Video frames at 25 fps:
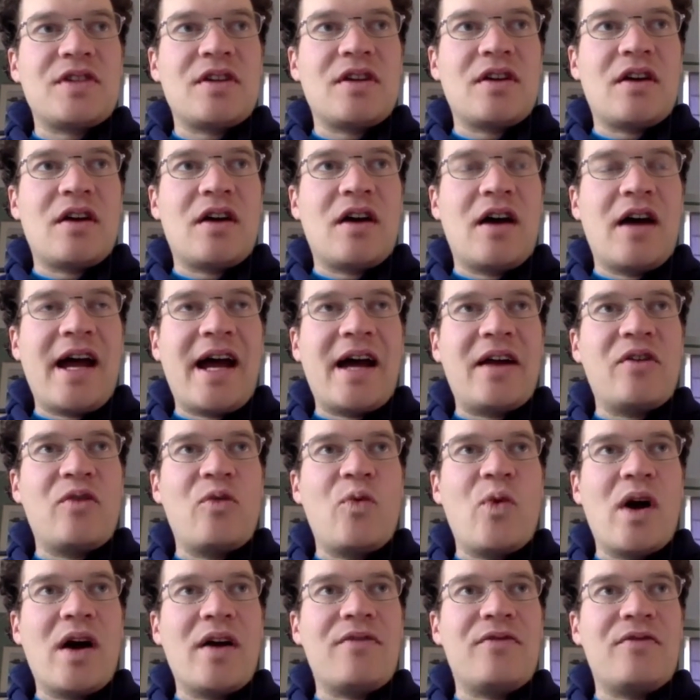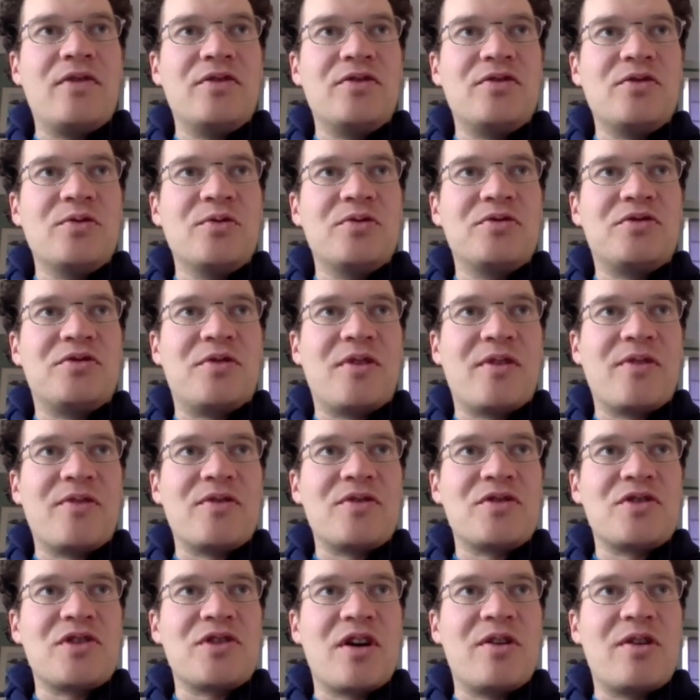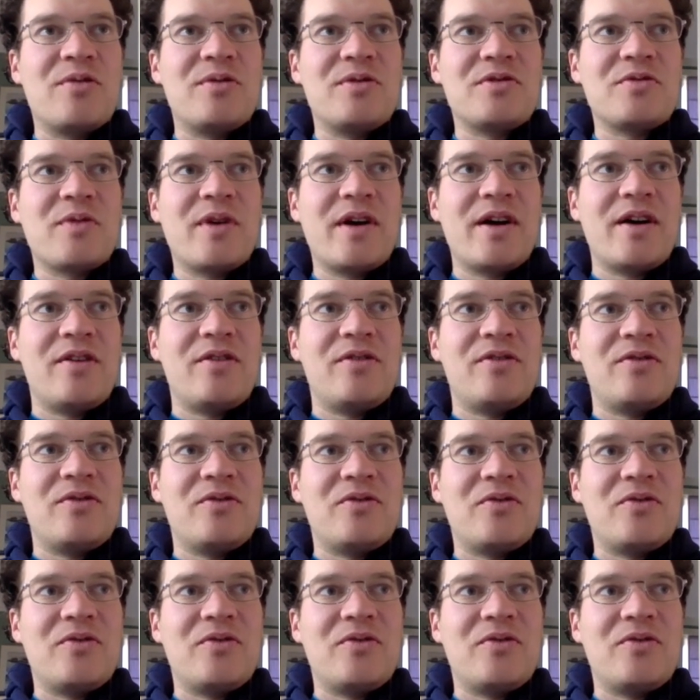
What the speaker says: I had a wife and daughter on the show as well,